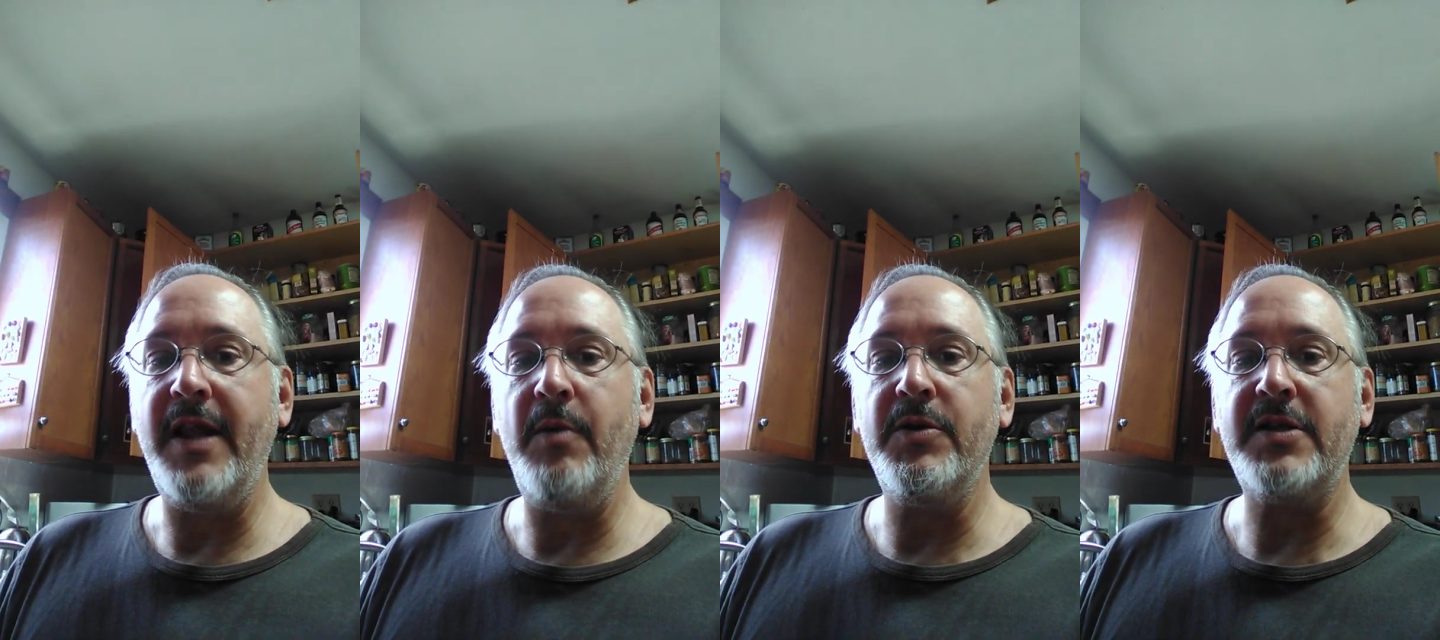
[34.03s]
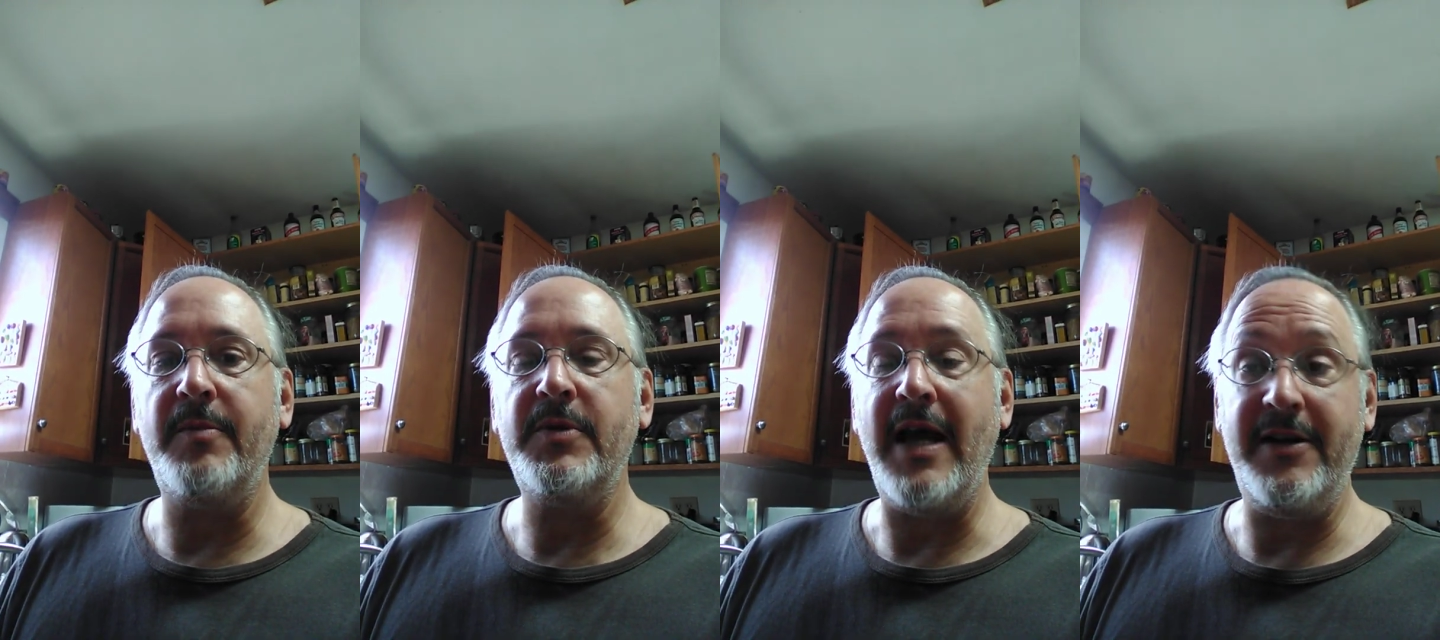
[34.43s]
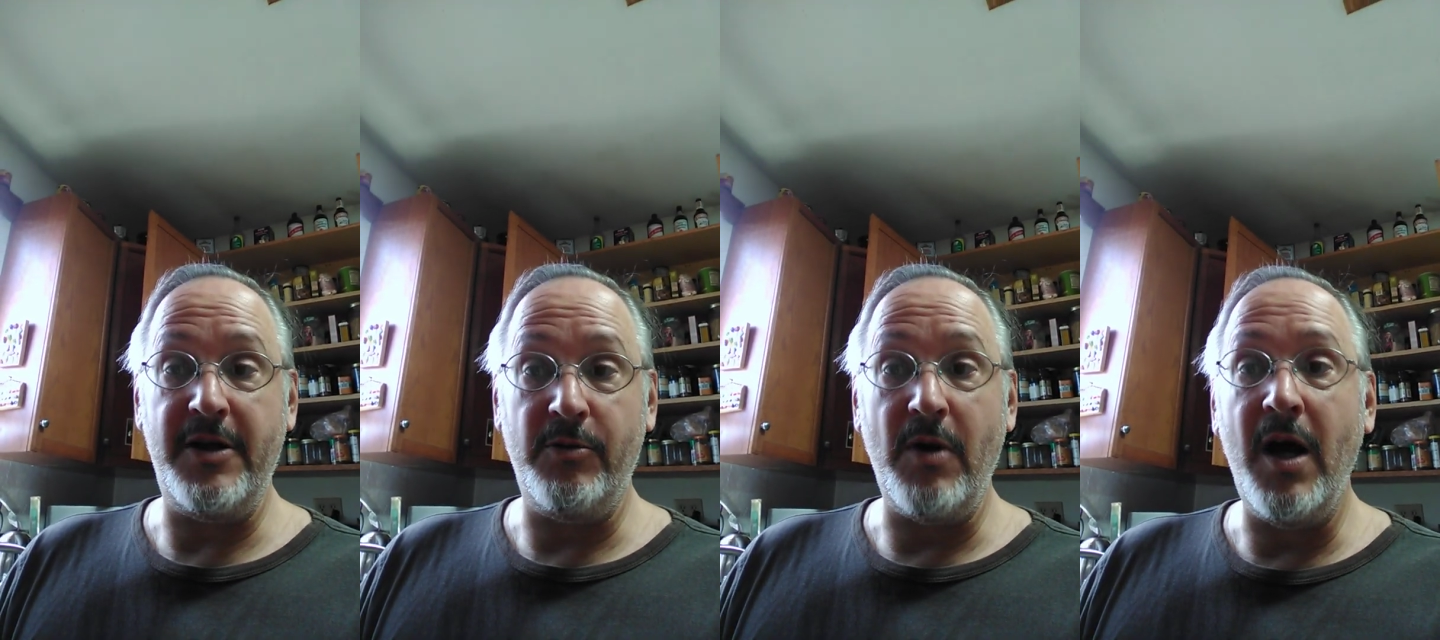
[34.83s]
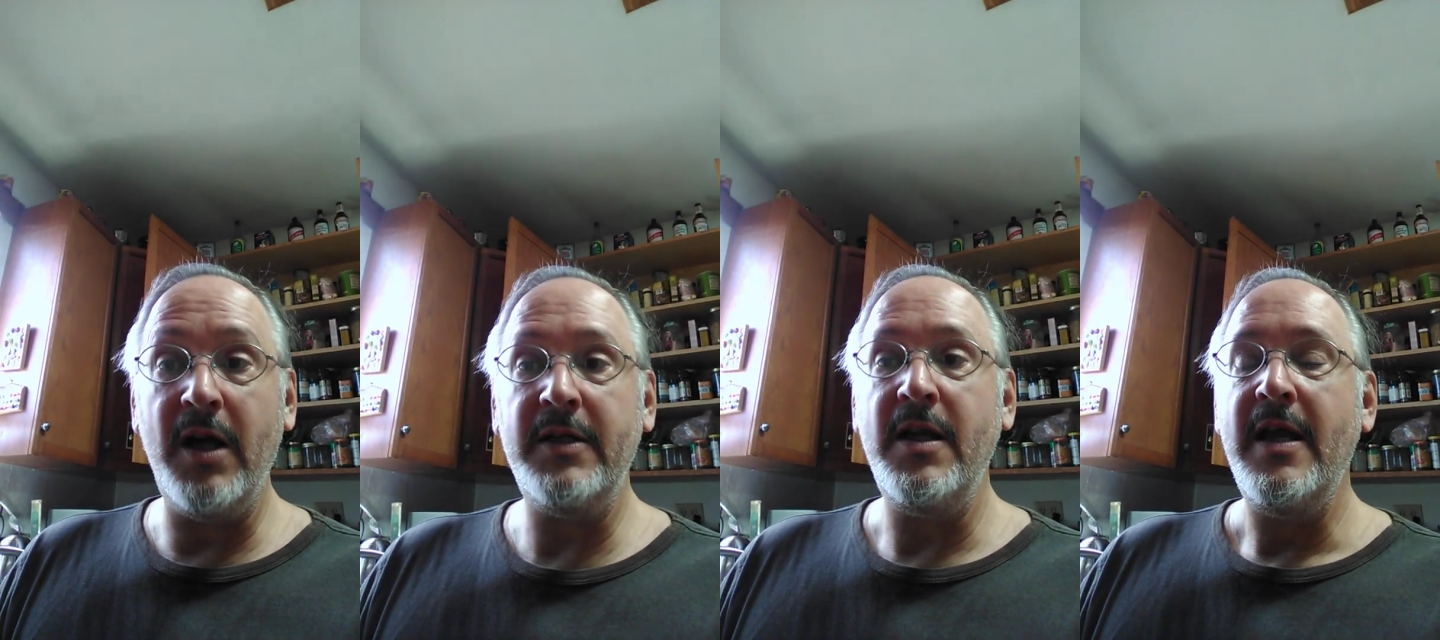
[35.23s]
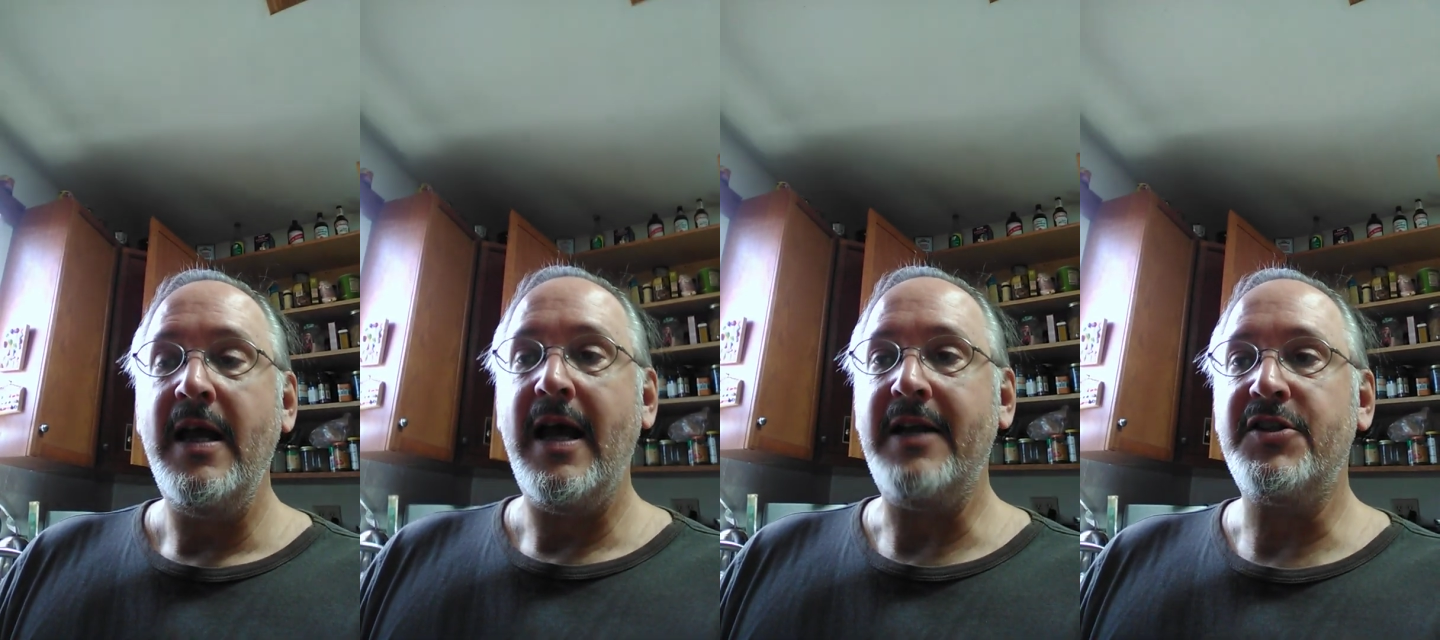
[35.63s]
they will sometimes, and Iran
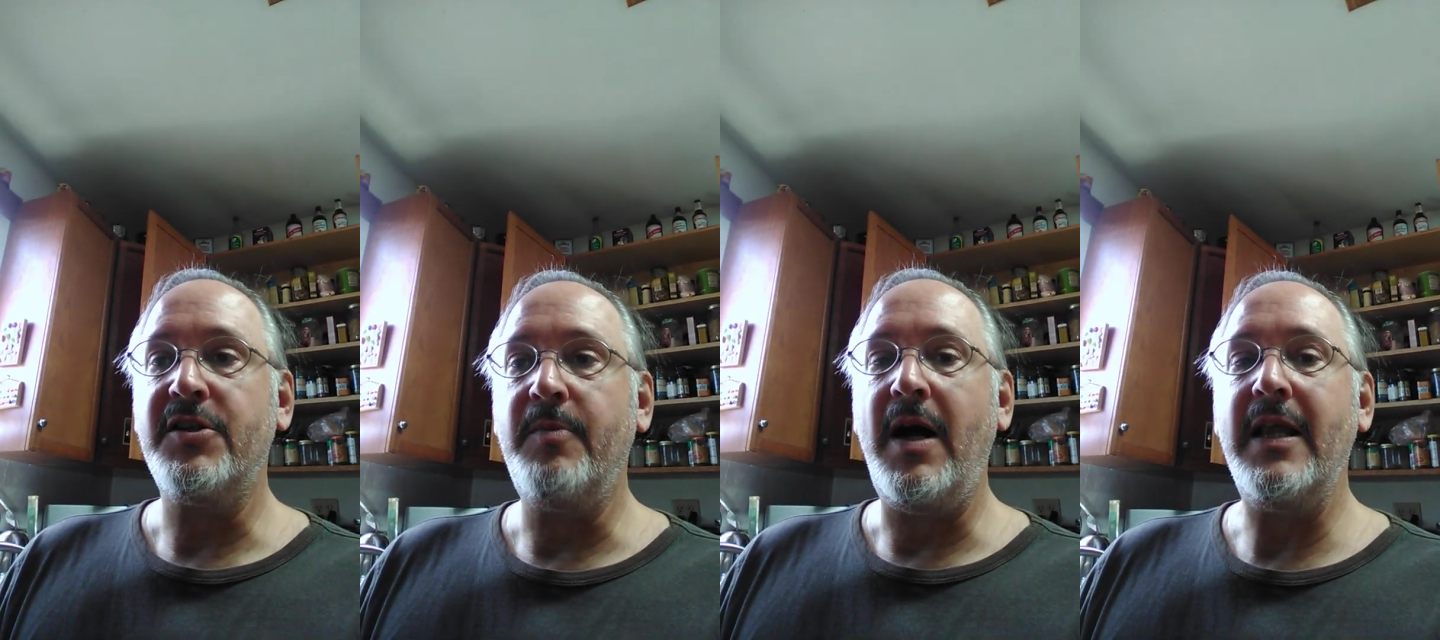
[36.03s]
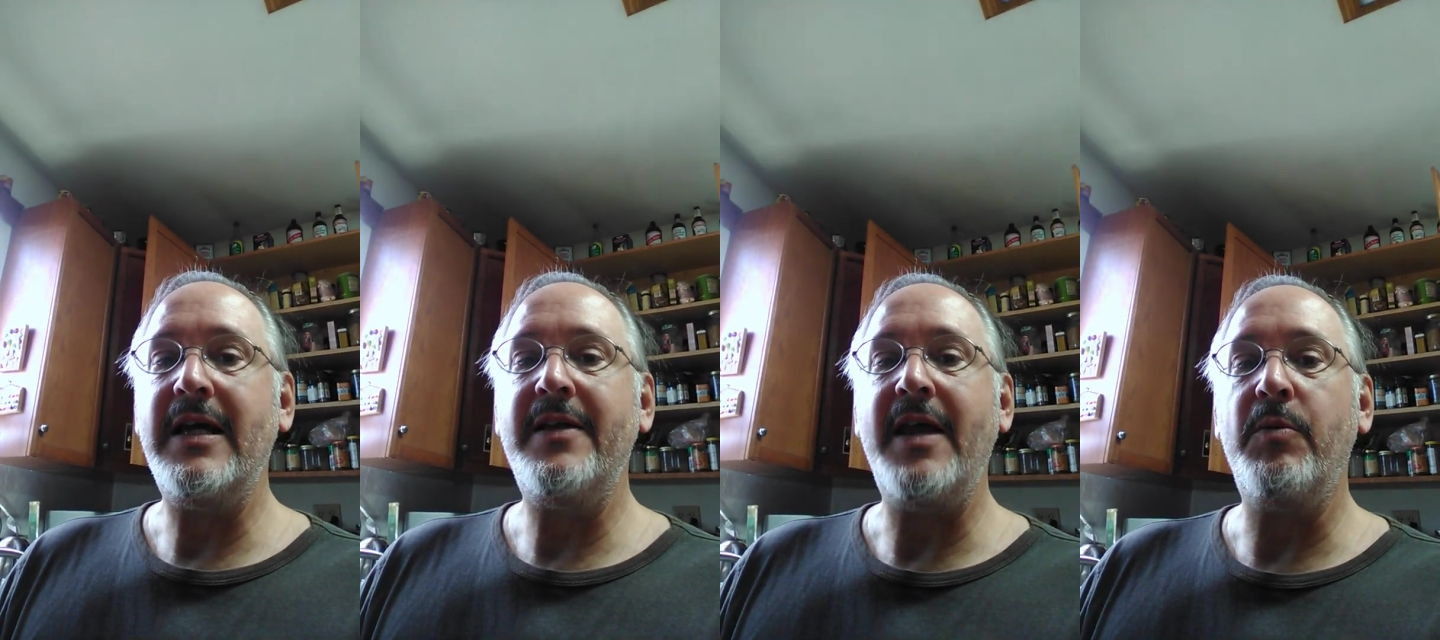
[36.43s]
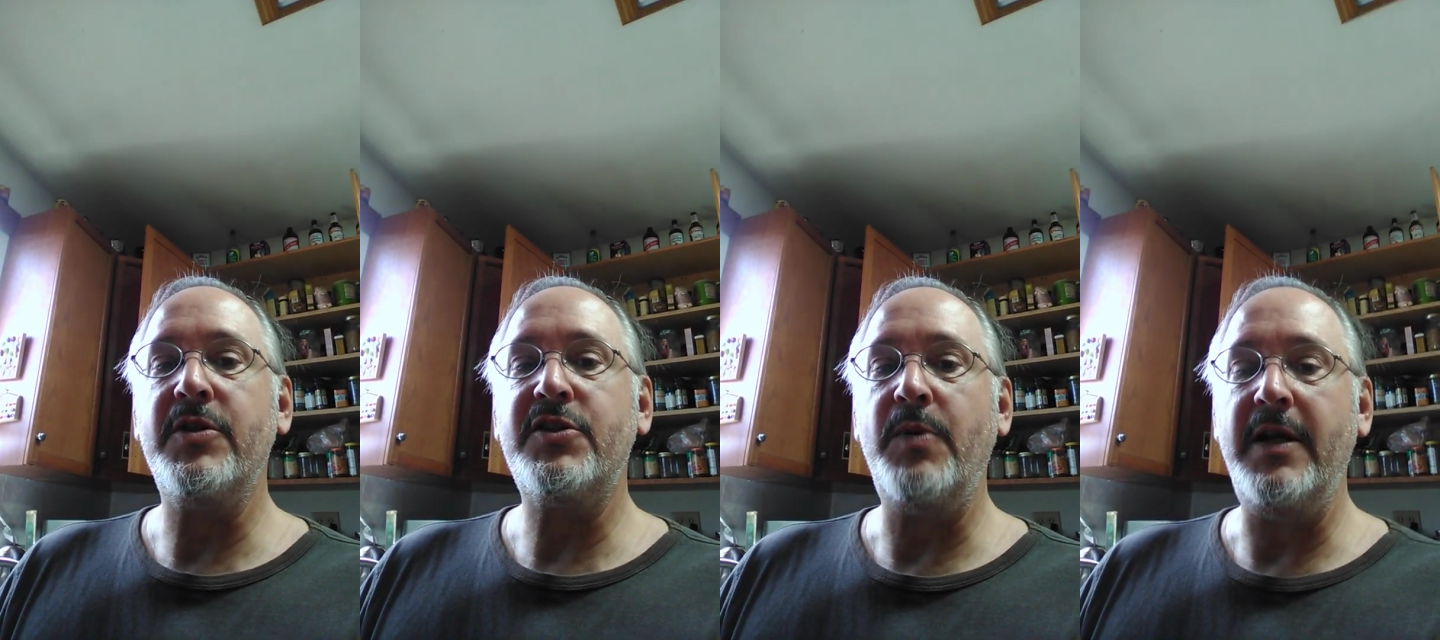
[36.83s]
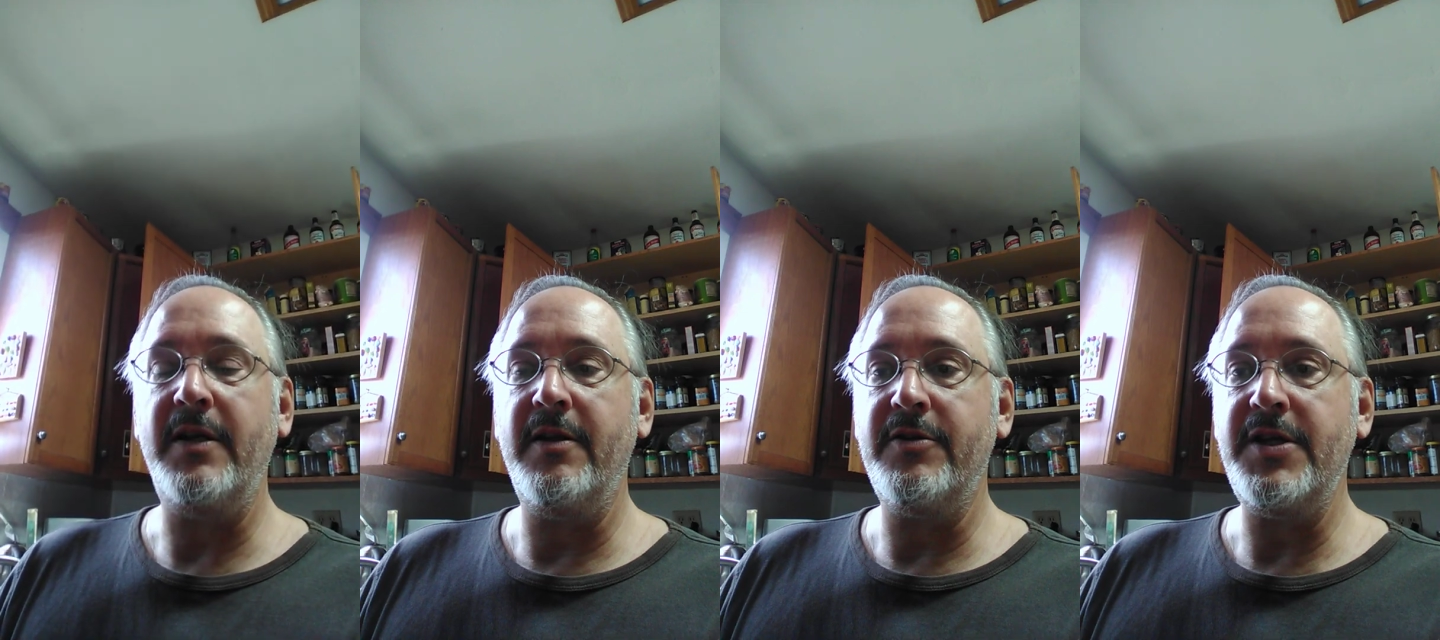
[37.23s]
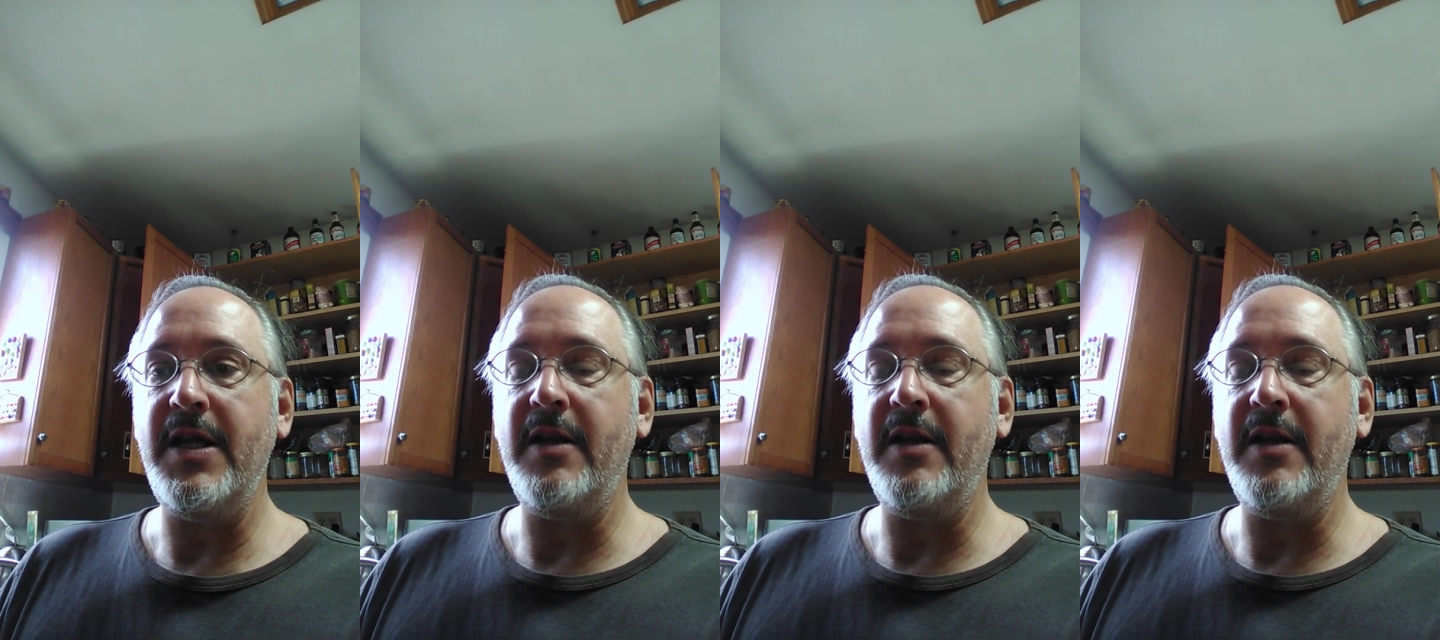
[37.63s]
and Somalia, they will sweeten their tea.